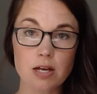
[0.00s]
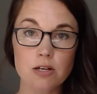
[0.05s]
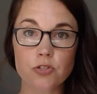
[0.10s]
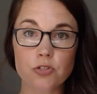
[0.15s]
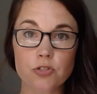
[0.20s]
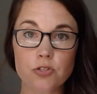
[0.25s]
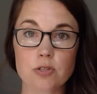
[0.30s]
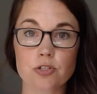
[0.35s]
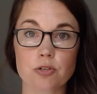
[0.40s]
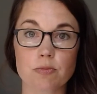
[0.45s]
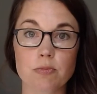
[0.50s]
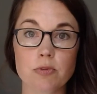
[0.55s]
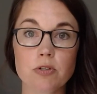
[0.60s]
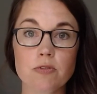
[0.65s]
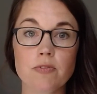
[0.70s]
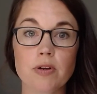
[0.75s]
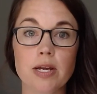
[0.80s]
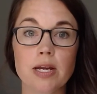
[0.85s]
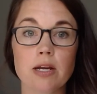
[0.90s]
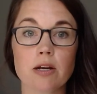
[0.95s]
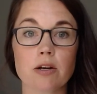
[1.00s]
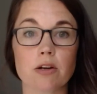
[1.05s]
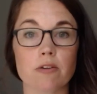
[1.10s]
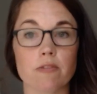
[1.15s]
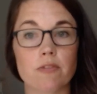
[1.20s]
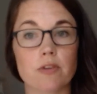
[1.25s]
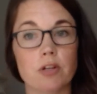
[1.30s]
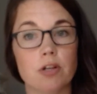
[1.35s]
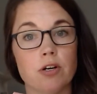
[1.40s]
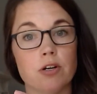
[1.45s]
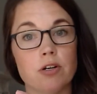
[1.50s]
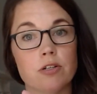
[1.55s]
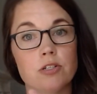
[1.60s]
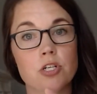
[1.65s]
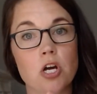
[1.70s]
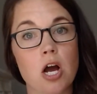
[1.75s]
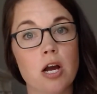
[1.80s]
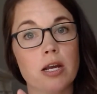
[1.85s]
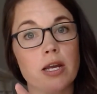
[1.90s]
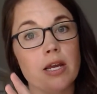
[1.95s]
Also, as you're moving or if you're
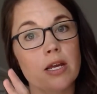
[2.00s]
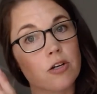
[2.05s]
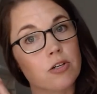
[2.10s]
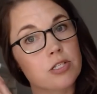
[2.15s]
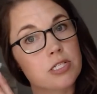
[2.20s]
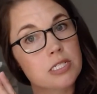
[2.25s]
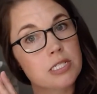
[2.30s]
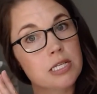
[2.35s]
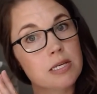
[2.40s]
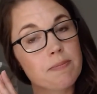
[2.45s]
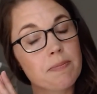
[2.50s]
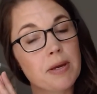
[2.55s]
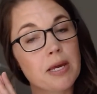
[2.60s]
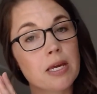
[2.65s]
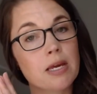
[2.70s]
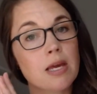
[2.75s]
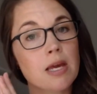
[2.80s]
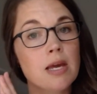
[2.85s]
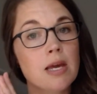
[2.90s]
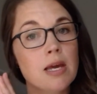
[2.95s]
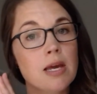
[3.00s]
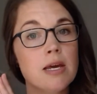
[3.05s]
talking or sleeping,